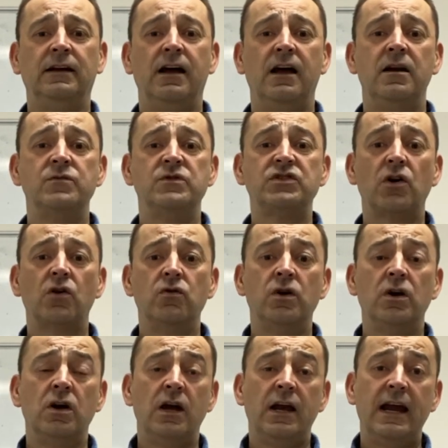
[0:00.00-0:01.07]
And so,
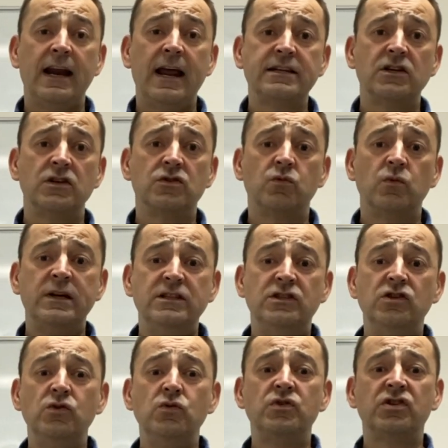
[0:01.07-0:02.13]
in essence, we
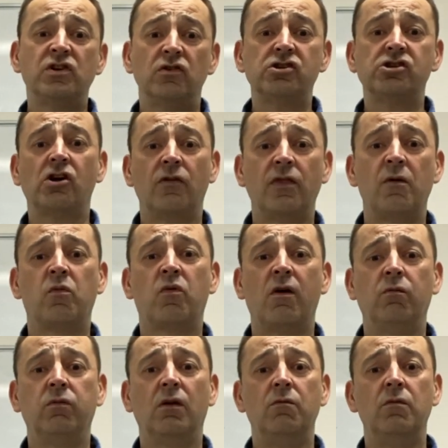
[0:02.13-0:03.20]
do touch on the
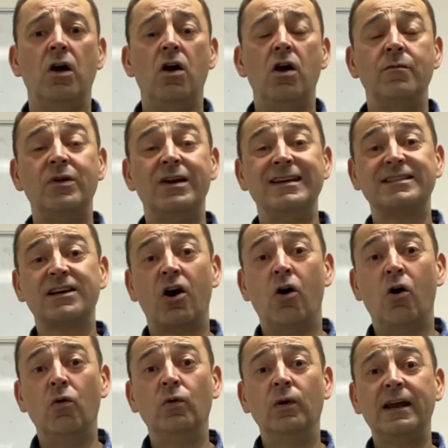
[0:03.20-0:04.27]
problem, but it's
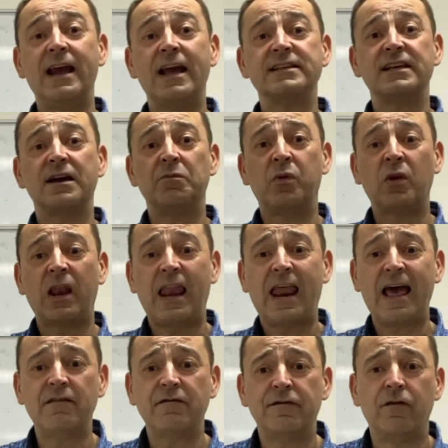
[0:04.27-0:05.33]
only as a
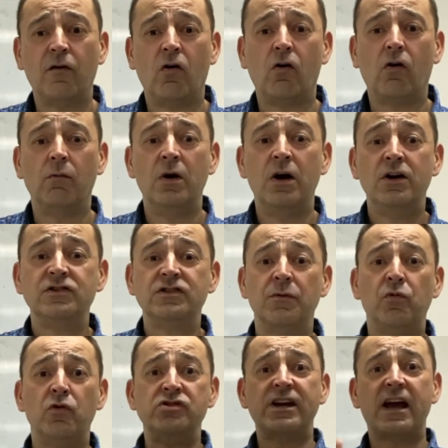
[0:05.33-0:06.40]
platform to
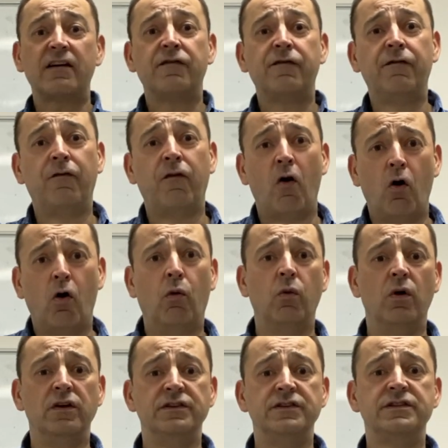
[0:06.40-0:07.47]
project
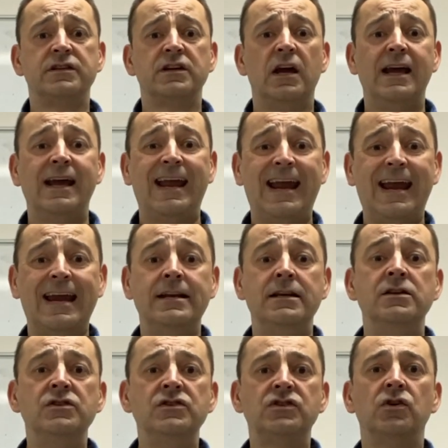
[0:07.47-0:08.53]
forwards
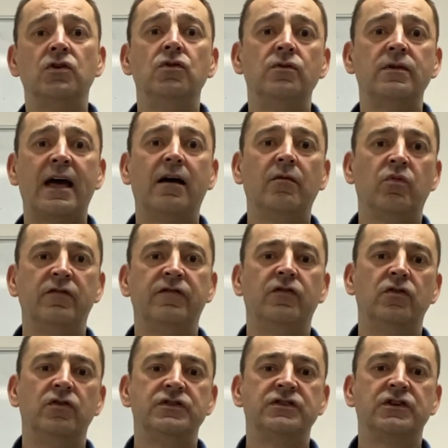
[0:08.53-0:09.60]
into that
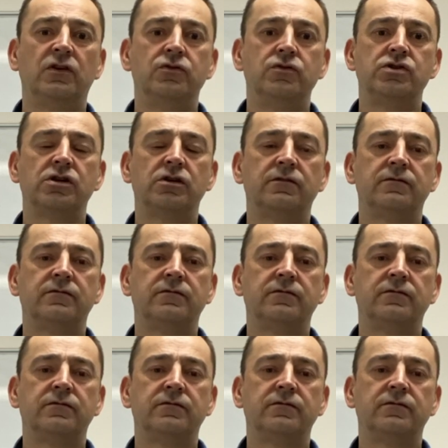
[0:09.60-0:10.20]
preferred solution.